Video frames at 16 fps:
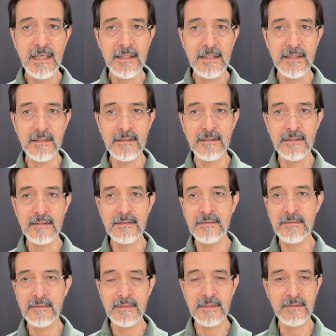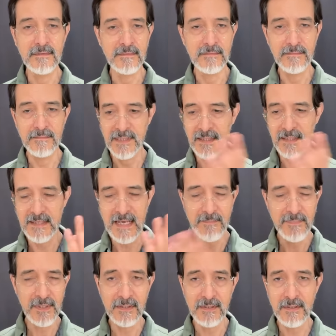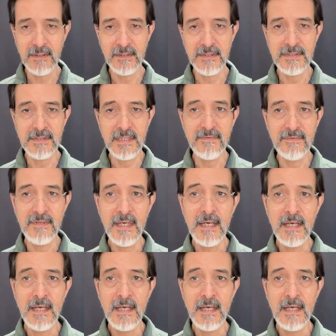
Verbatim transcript: their, you know, kidnapping and all this stuff.